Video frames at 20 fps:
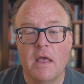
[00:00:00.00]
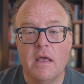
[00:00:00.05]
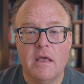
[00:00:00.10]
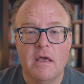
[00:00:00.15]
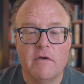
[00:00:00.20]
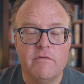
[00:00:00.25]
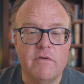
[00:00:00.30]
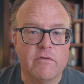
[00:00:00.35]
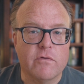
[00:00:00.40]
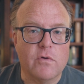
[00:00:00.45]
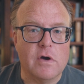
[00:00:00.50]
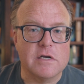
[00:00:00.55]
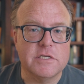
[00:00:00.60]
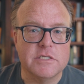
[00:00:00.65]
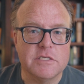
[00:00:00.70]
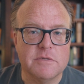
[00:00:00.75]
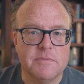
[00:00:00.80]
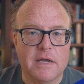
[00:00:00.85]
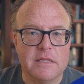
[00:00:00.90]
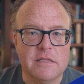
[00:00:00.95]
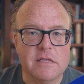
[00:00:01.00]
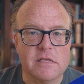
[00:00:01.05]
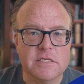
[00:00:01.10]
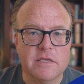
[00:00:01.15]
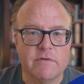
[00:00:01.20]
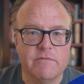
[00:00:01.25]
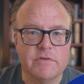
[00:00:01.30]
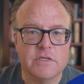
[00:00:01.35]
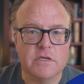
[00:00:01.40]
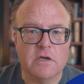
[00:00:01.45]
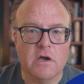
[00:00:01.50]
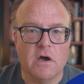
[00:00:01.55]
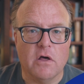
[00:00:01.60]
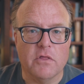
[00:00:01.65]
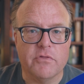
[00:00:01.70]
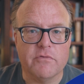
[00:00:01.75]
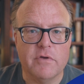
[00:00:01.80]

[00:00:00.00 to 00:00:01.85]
If you have questions about this, give us a call,